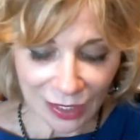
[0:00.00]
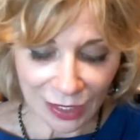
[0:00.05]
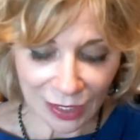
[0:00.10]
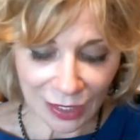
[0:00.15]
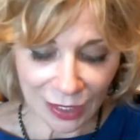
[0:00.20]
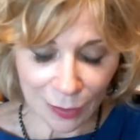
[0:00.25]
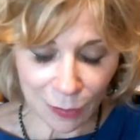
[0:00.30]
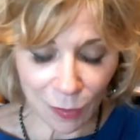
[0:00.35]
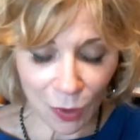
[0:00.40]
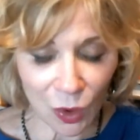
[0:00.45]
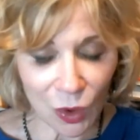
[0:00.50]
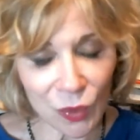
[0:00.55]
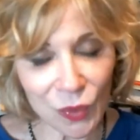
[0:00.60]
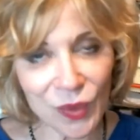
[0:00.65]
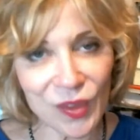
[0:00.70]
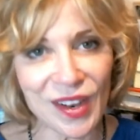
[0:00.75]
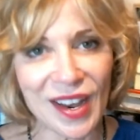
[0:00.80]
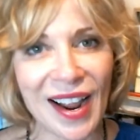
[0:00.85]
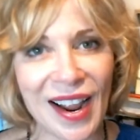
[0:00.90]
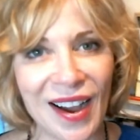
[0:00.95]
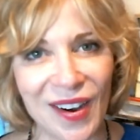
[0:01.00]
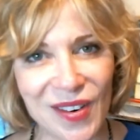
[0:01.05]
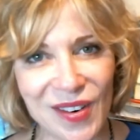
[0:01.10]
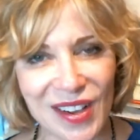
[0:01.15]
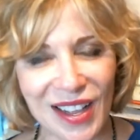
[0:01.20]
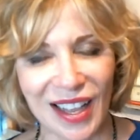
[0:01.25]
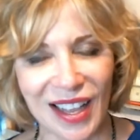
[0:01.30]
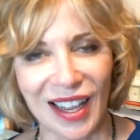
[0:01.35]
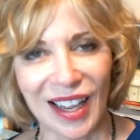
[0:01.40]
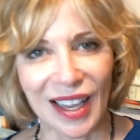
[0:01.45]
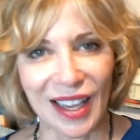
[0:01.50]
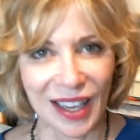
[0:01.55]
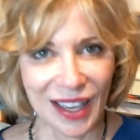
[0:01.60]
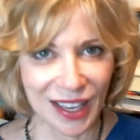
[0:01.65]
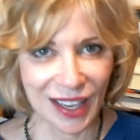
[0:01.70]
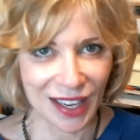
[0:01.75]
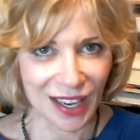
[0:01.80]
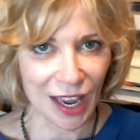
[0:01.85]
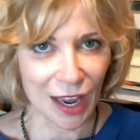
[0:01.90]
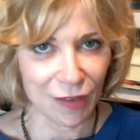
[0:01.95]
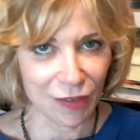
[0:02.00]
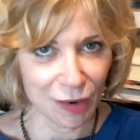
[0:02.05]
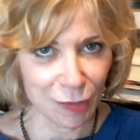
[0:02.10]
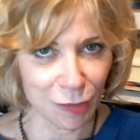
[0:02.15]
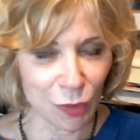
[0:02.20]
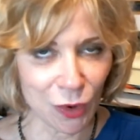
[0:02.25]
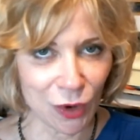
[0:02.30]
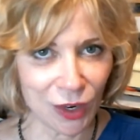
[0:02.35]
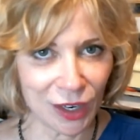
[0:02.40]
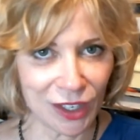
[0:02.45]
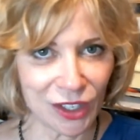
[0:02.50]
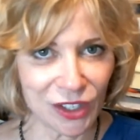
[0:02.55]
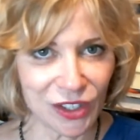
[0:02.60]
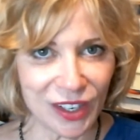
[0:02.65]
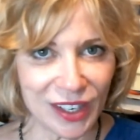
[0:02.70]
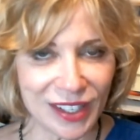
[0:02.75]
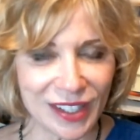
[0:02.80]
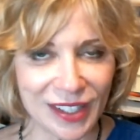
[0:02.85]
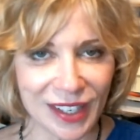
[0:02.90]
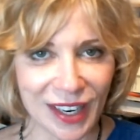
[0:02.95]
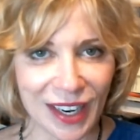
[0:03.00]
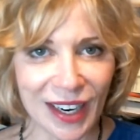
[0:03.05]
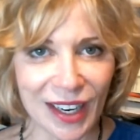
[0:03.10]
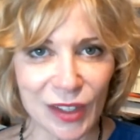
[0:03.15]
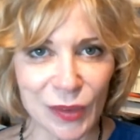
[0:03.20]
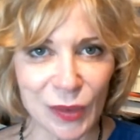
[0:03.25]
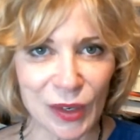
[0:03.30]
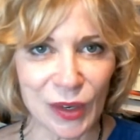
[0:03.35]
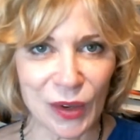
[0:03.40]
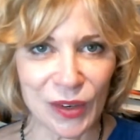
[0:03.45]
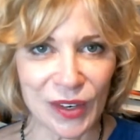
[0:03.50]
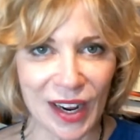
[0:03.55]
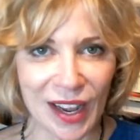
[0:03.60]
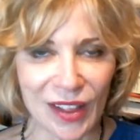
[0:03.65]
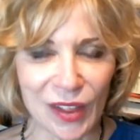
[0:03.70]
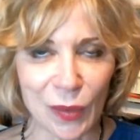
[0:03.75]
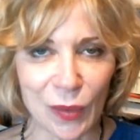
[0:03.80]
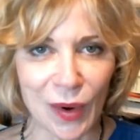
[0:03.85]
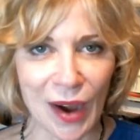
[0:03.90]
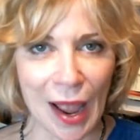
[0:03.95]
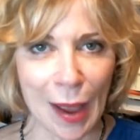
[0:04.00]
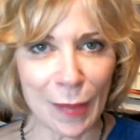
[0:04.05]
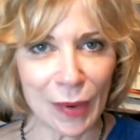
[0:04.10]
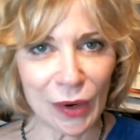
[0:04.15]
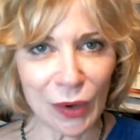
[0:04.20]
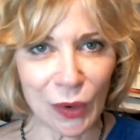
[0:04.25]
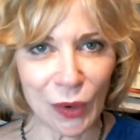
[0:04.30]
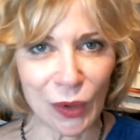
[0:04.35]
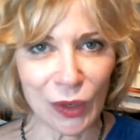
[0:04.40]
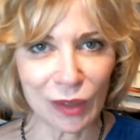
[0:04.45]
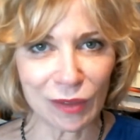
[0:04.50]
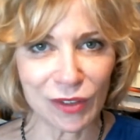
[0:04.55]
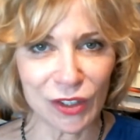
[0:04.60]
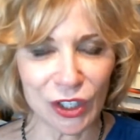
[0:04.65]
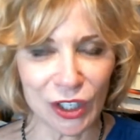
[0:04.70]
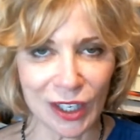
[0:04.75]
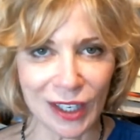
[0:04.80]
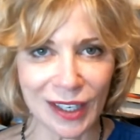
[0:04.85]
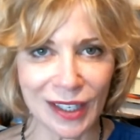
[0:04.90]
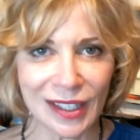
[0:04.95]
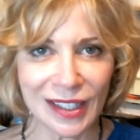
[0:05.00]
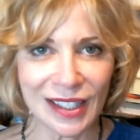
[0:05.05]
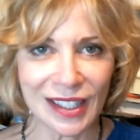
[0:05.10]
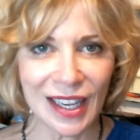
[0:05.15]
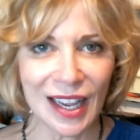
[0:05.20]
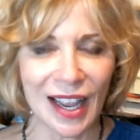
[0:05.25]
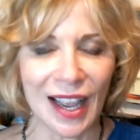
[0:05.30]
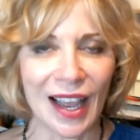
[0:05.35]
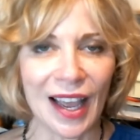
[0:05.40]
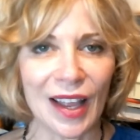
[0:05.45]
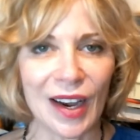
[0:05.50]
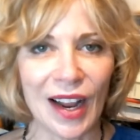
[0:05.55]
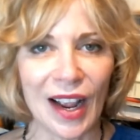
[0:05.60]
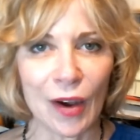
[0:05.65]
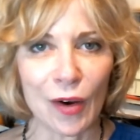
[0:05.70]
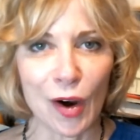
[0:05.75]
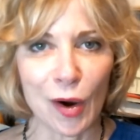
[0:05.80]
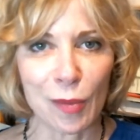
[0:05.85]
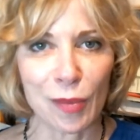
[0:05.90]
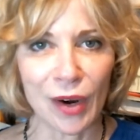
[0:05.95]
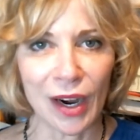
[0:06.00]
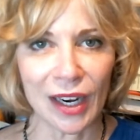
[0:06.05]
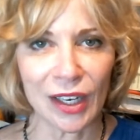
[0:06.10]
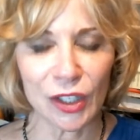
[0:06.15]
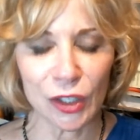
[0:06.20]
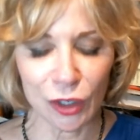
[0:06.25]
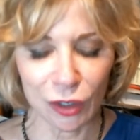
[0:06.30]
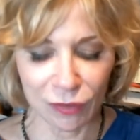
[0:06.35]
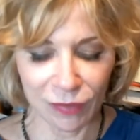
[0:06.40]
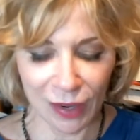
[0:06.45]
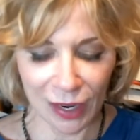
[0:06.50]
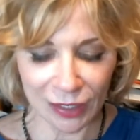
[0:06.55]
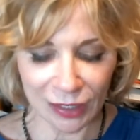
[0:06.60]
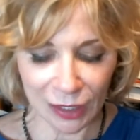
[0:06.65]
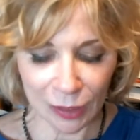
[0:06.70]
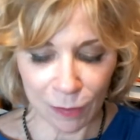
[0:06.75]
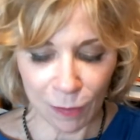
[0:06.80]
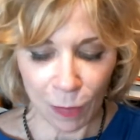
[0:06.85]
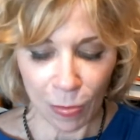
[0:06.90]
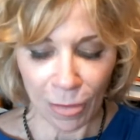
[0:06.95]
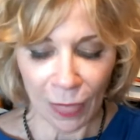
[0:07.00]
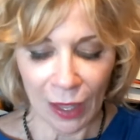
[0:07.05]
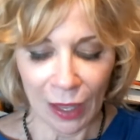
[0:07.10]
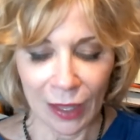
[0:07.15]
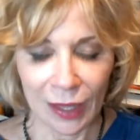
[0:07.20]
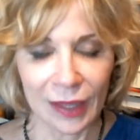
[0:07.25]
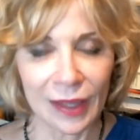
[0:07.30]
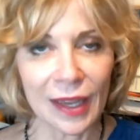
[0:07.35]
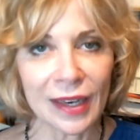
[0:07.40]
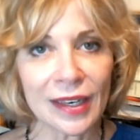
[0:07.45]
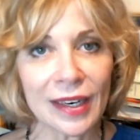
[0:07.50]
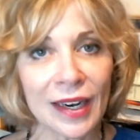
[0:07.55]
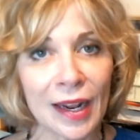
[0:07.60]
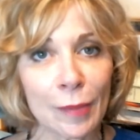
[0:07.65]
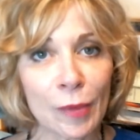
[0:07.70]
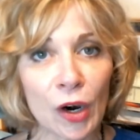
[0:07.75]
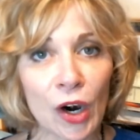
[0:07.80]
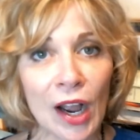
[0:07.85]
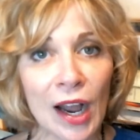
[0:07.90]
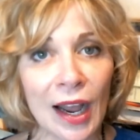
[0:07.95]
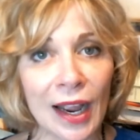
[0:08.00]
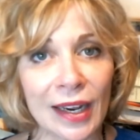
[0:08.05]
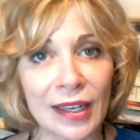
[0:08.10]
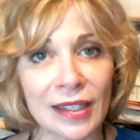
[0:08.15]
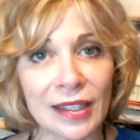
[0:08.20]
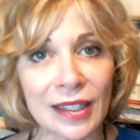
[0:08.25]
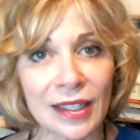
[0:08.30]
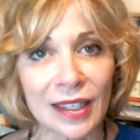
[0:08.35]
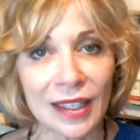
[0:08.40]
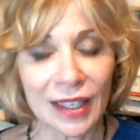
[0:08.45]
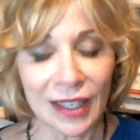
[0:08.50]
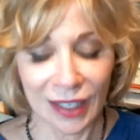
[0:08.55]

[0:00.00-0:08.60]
Now, even more interesting, as we go down the rabbit hole of genes and how our brains are affected, they did MRIs.